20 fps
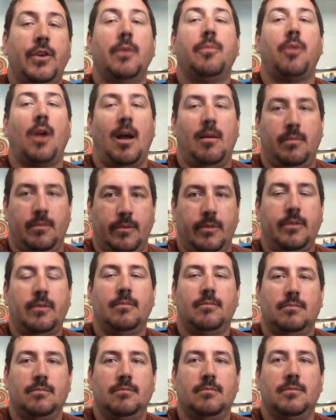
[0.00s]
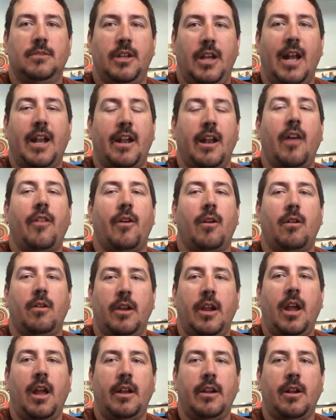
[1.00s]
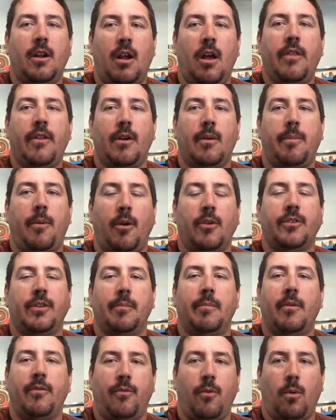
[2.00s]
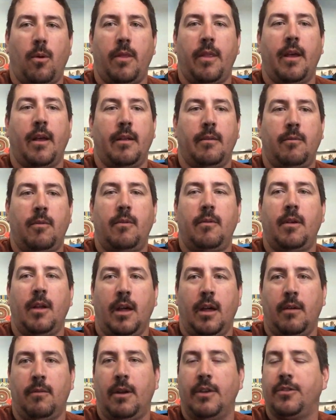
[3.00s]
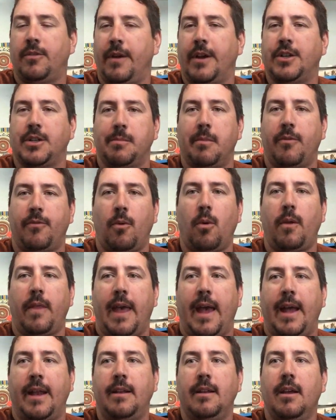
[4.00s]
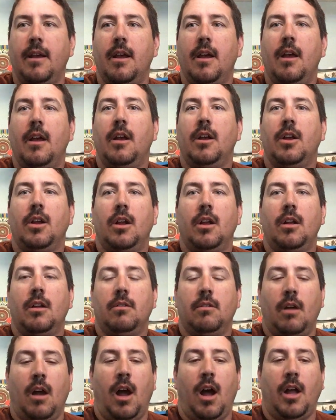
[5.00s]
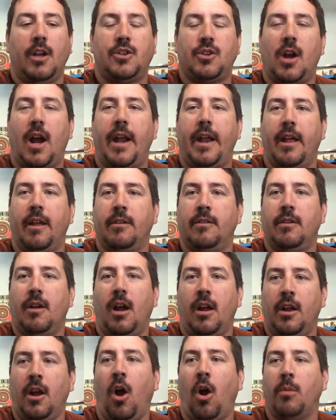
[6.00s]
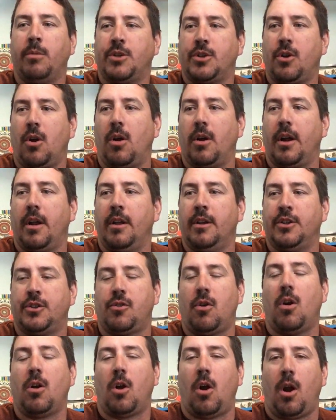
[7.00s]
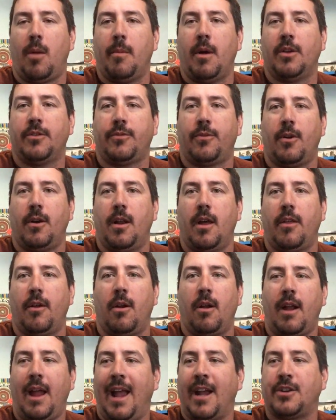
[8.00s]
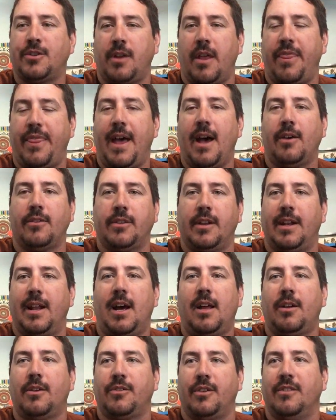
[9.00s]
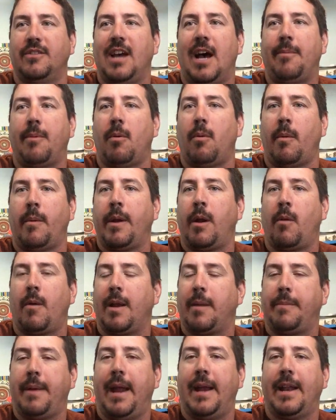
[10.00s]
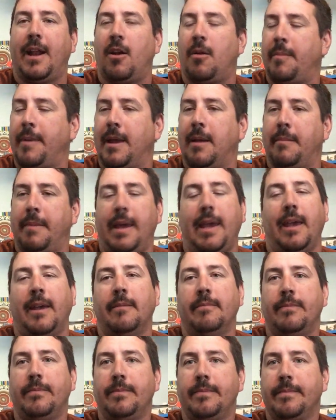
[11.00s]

Two problems. You had your other person before the reservation before that try to strong arm us for another extra $1,000 on top of what we already paid Airbnb.